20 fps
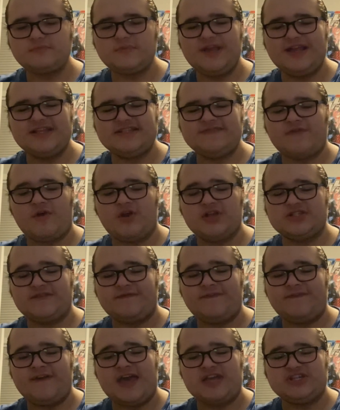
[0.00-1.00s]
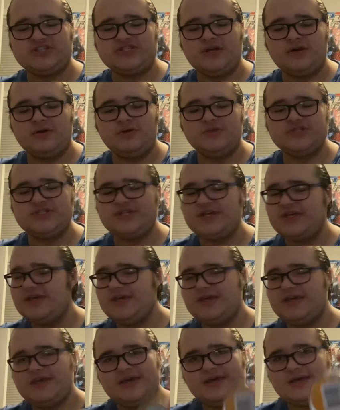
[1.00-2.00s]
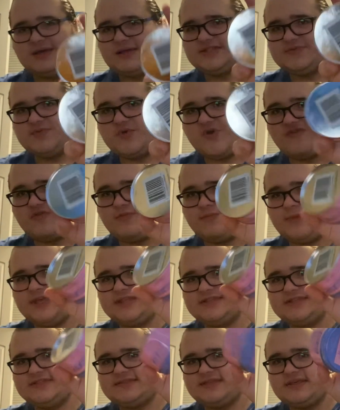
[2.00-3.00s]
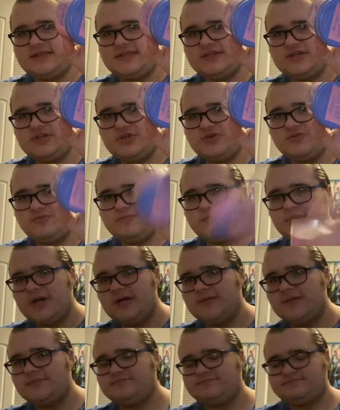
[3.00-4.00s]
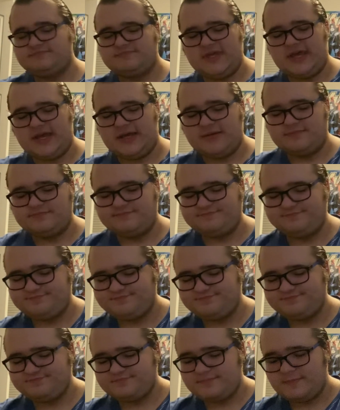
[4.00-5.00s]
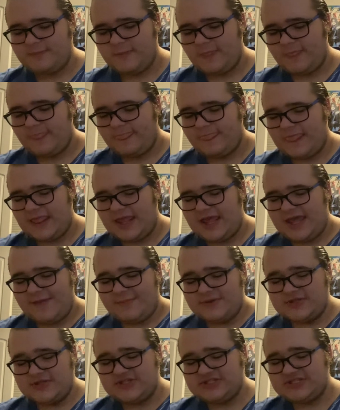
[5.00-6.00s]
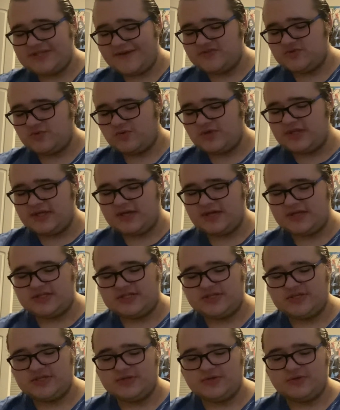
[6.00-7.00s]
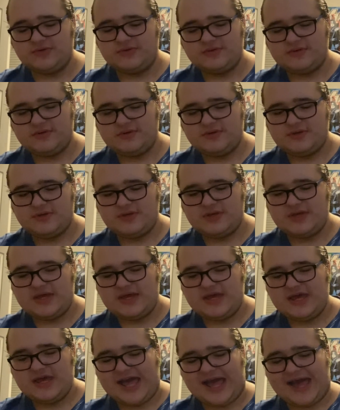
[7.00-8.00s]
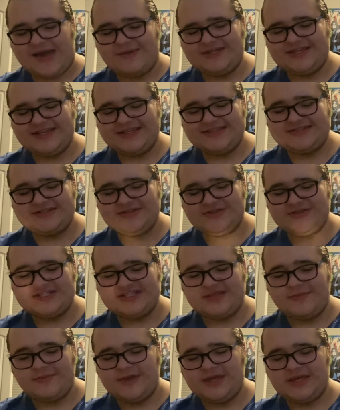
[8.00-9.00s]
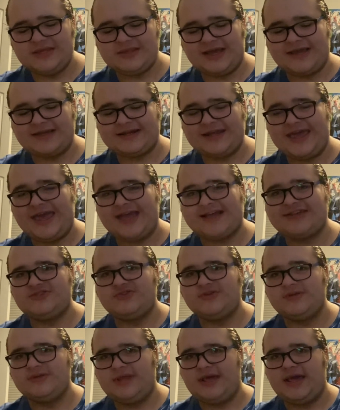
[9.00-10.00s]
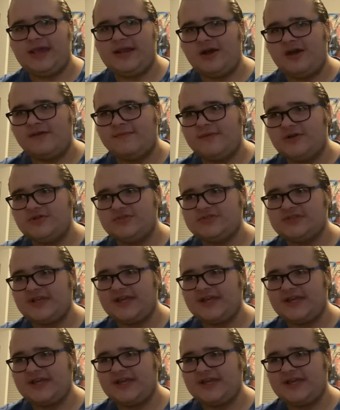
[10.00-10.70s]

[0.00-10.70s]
As far as the fashion goes, it's more of a men's thing to do, but yeah. But this stuff is really good too. I would consider this to be like an extra light almost.